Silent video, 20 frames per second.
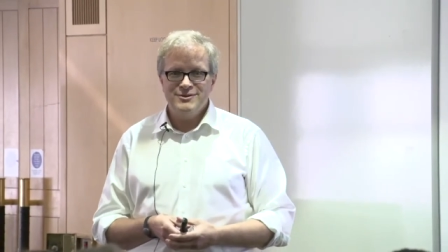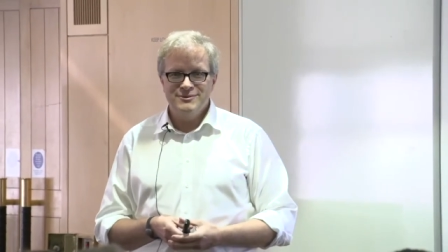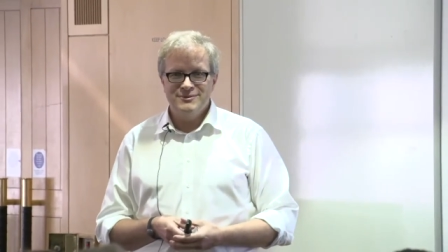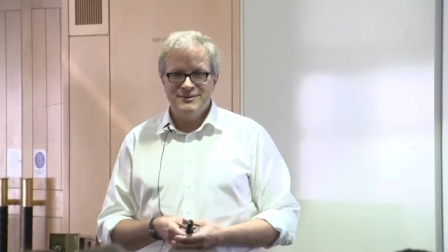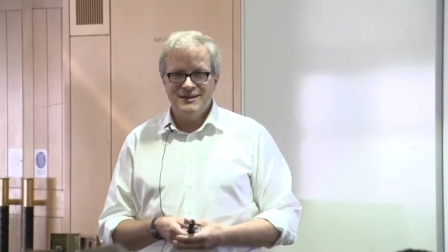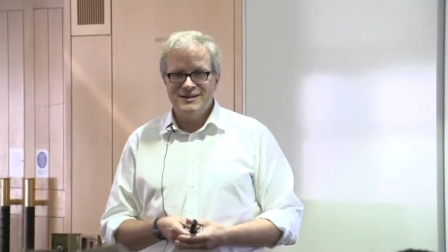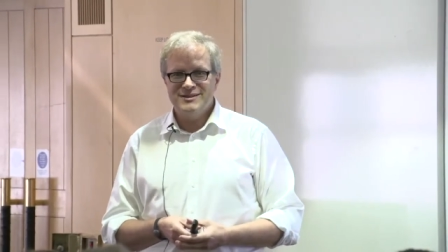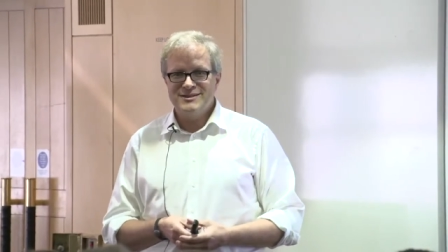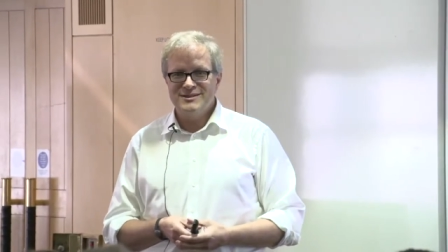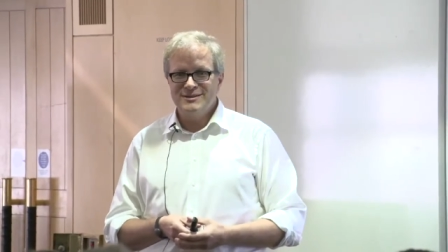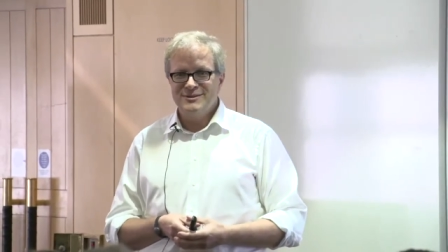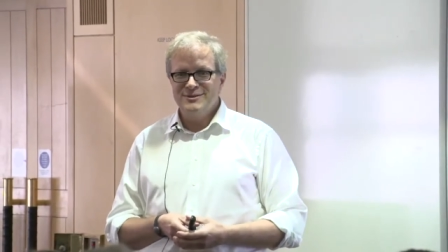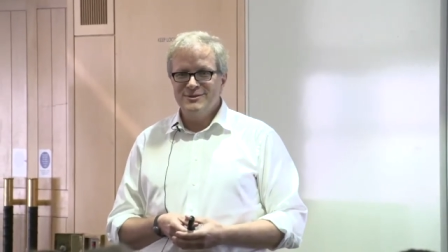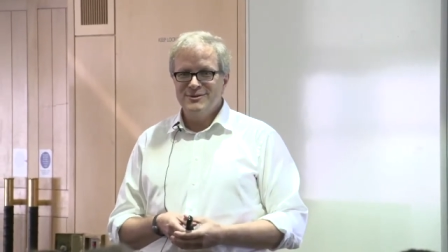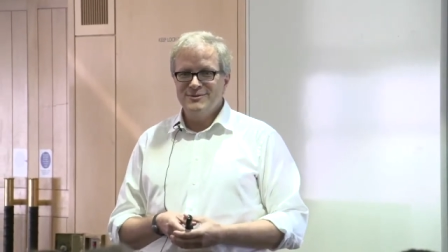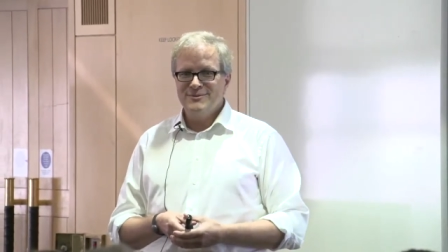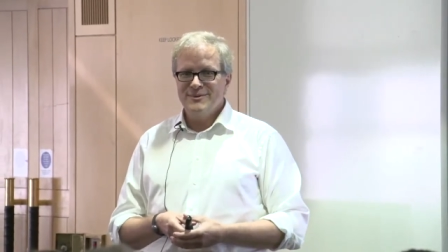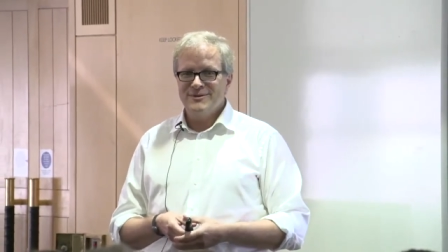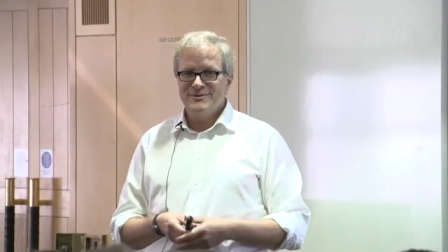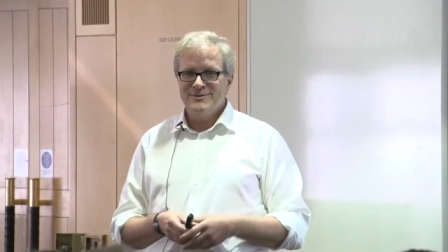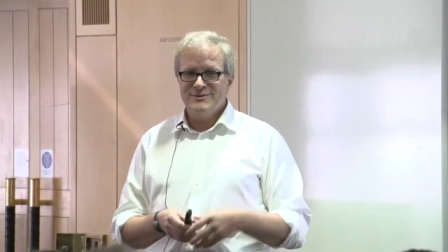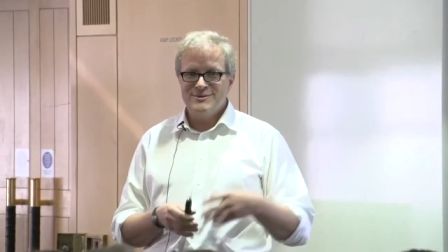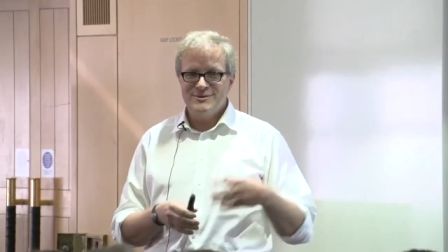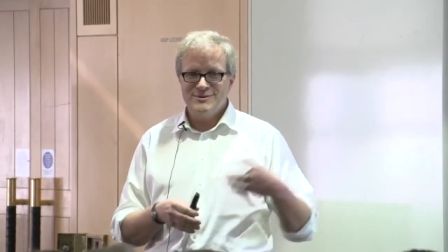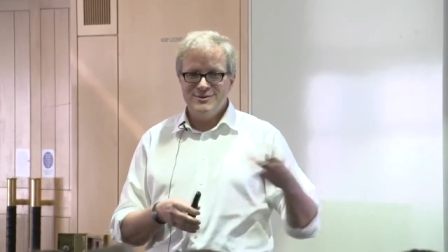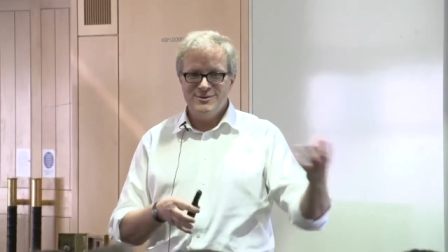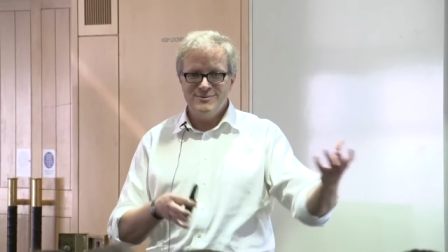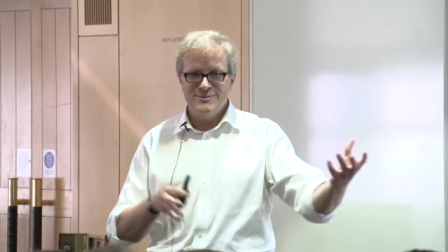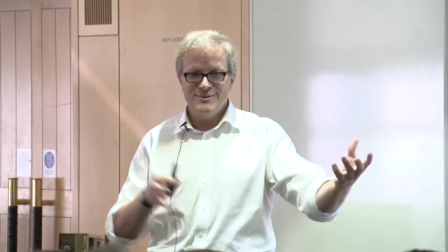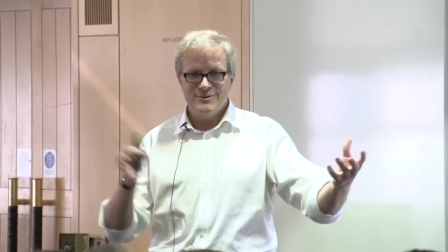to actually know whether
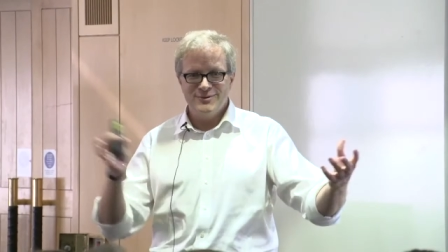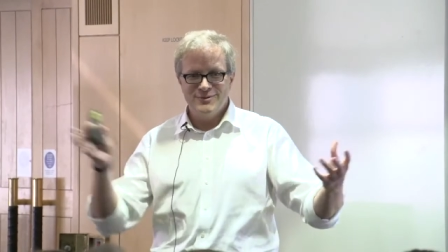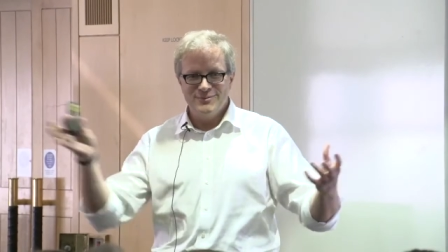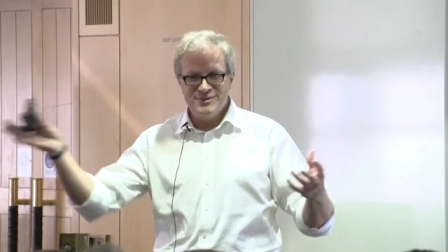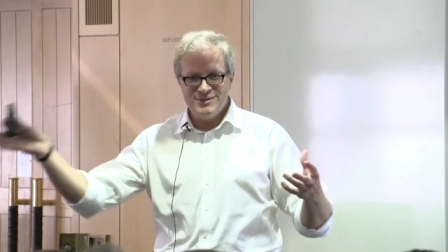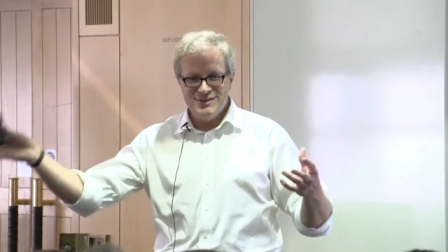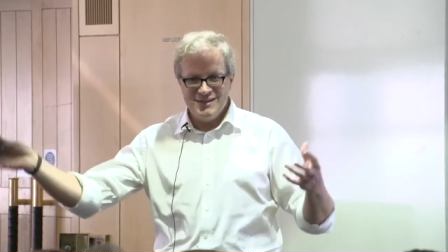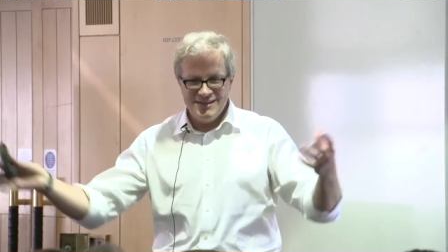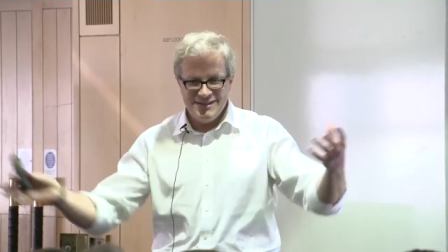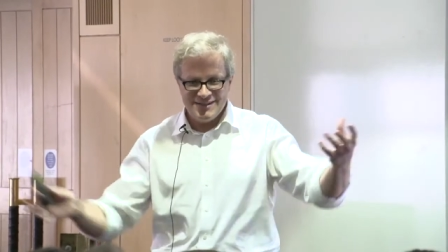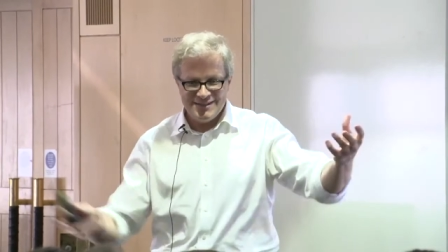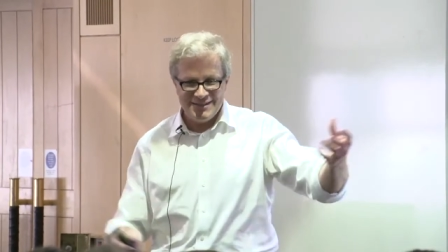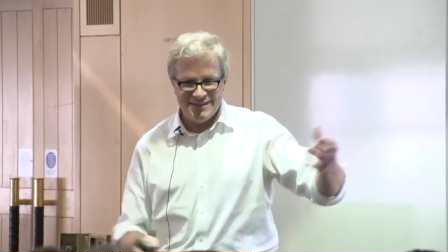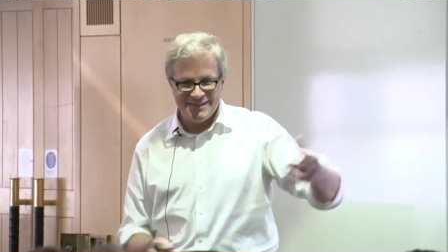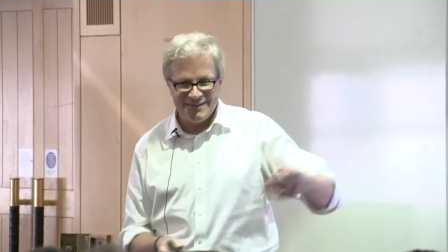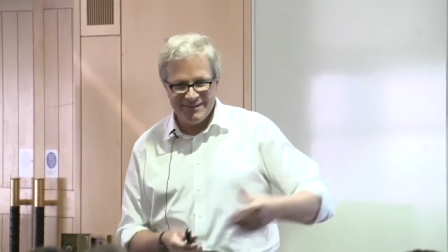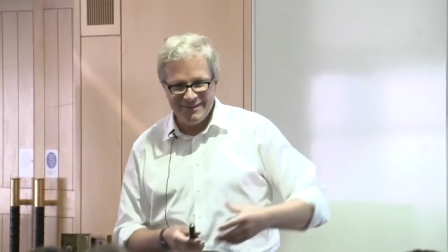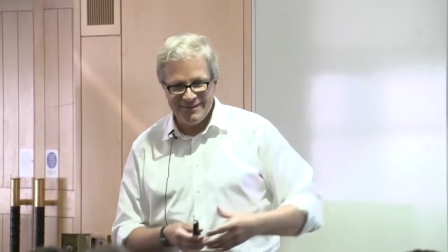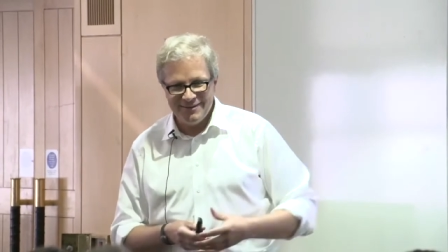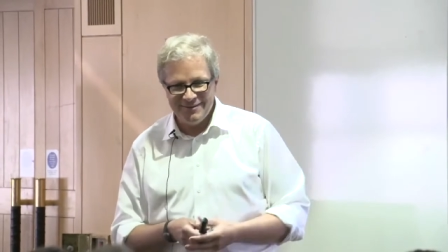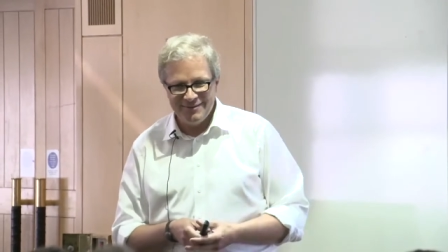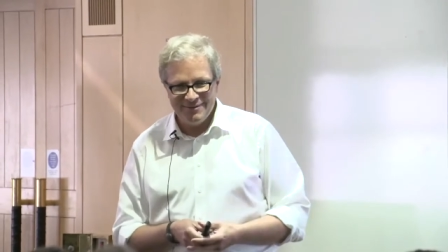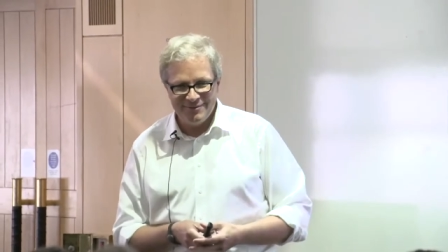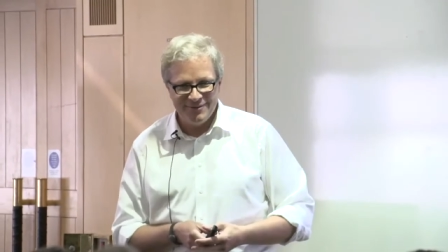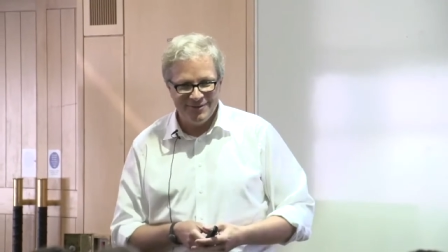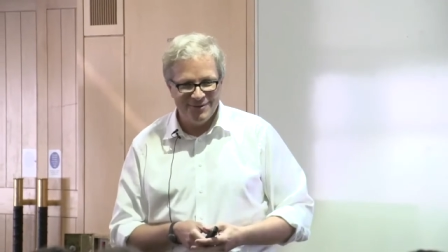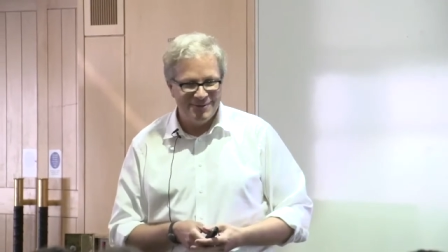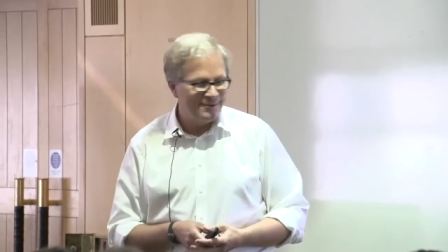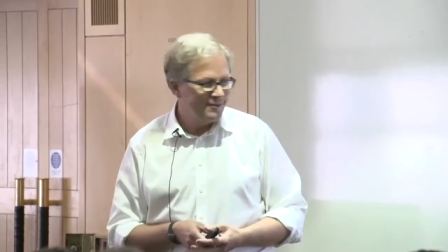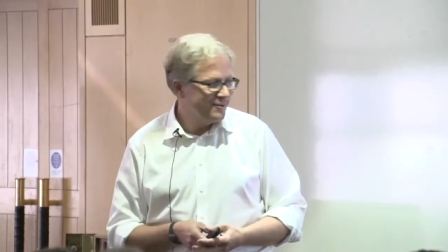it's a human or a machine sitting there
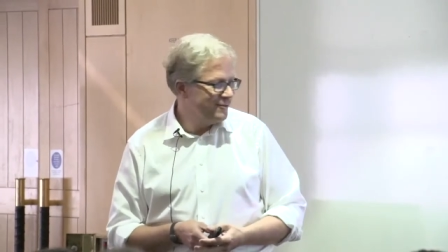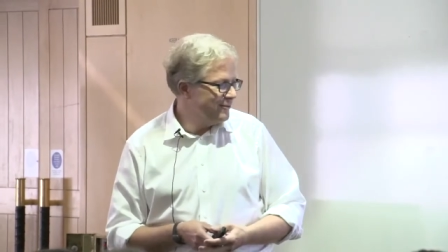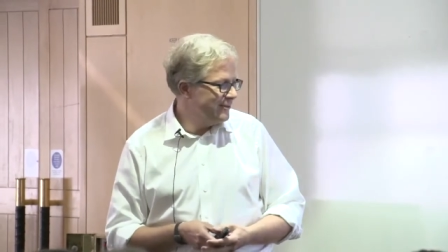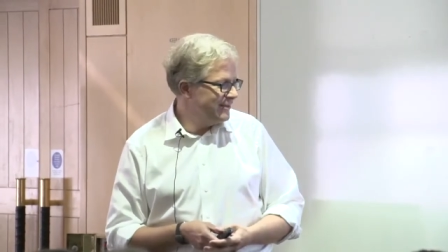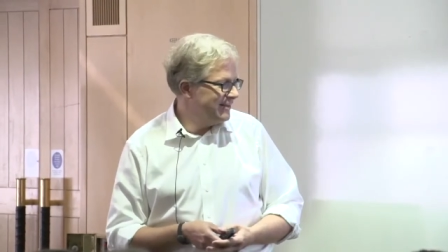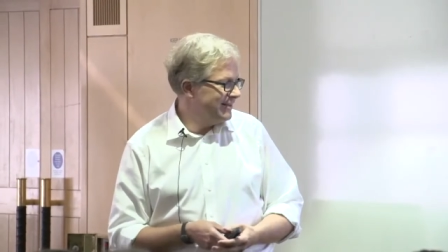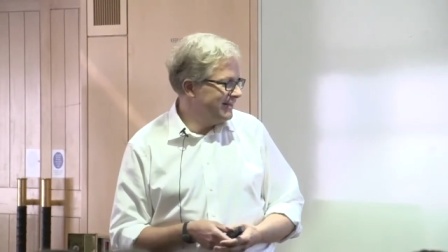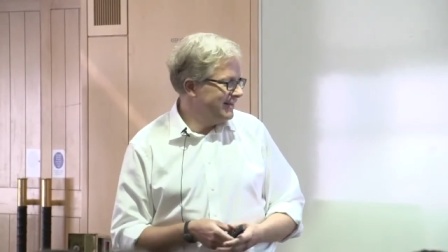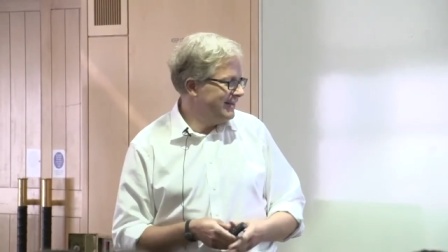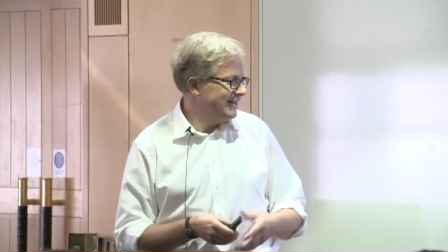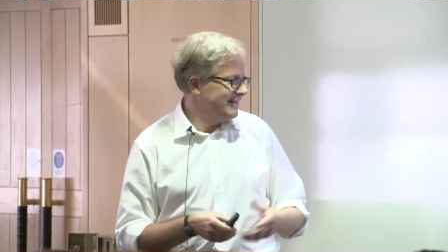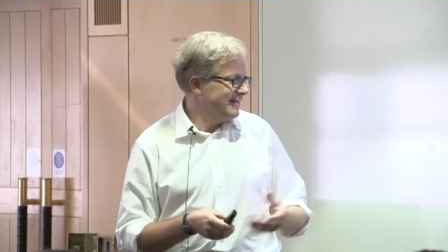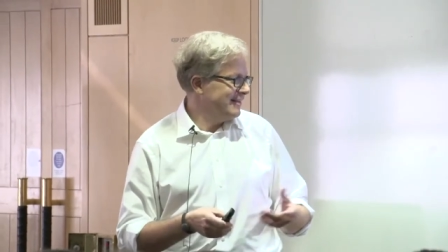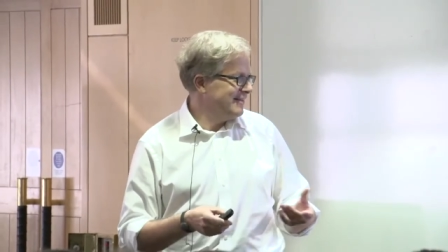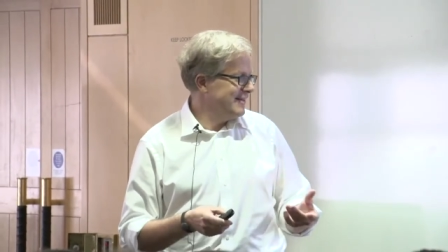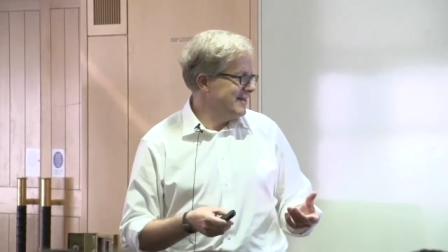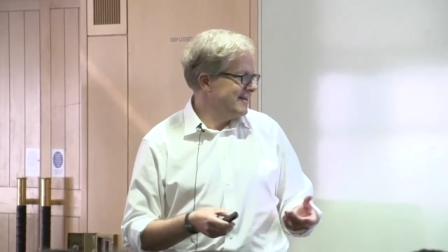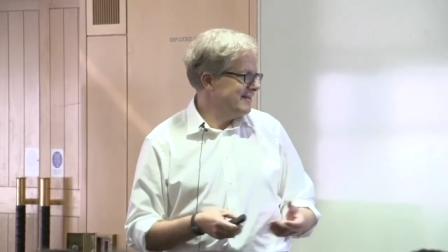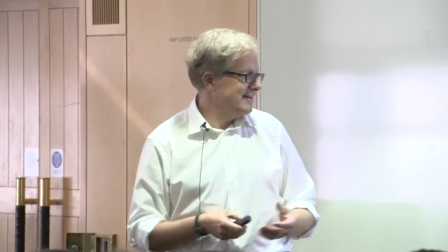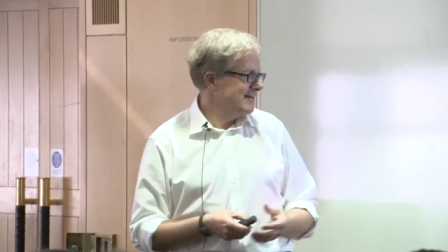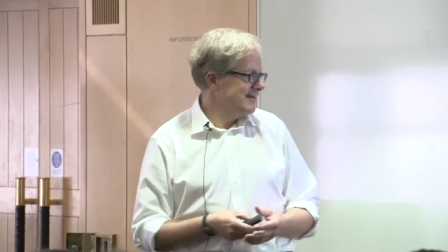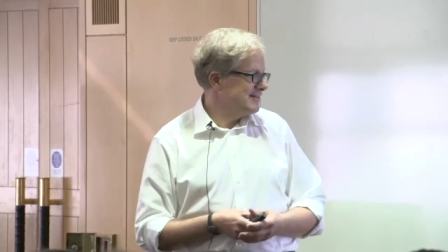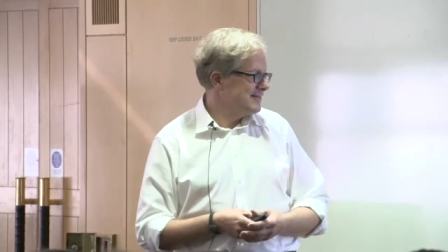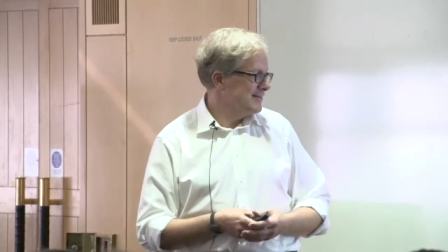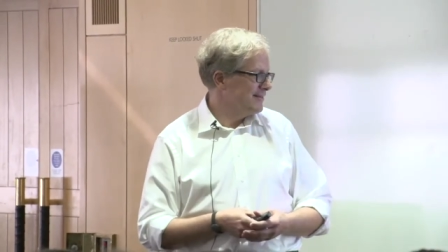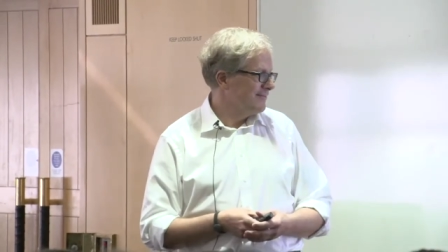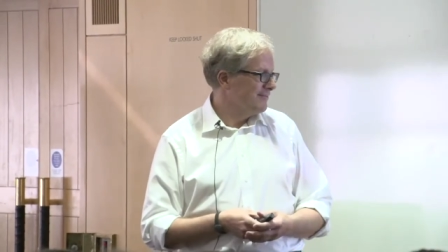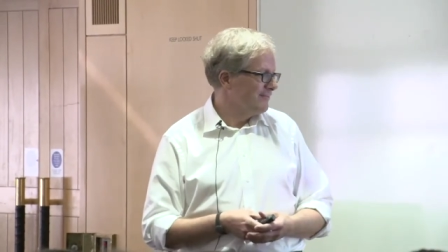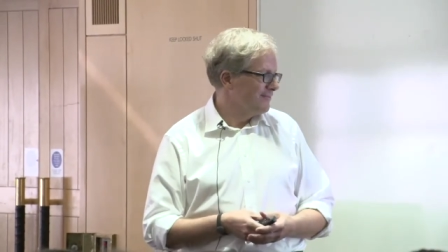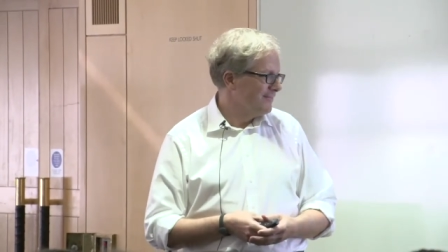doing the reading and, and the
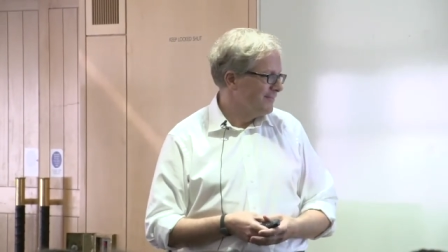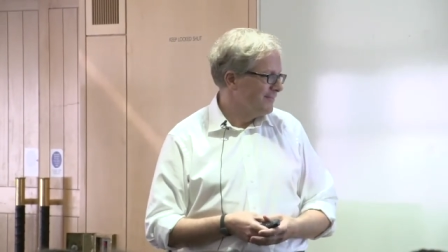analyzing.